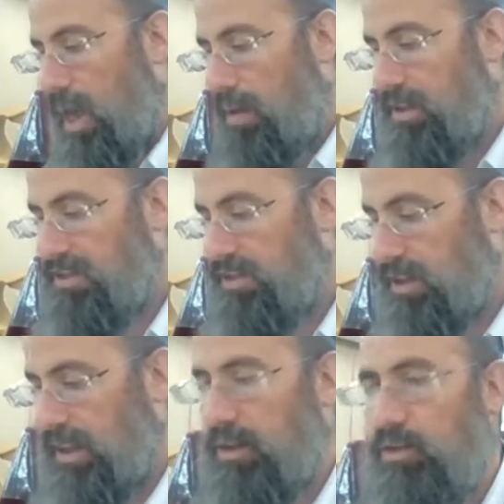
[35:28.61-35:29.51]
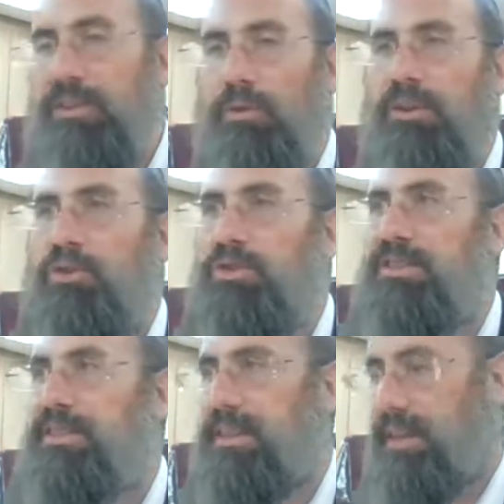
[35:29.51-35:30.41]
And Ashwina Neguda will use
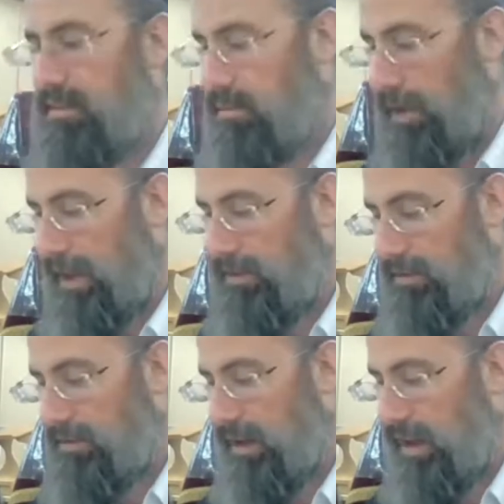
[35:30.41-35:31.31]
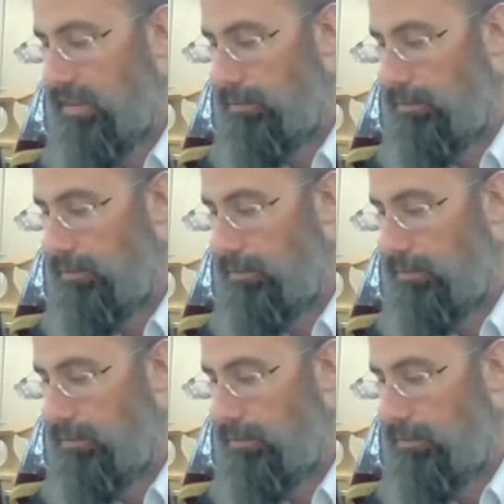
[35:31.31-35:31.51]
the skin to make it into a leather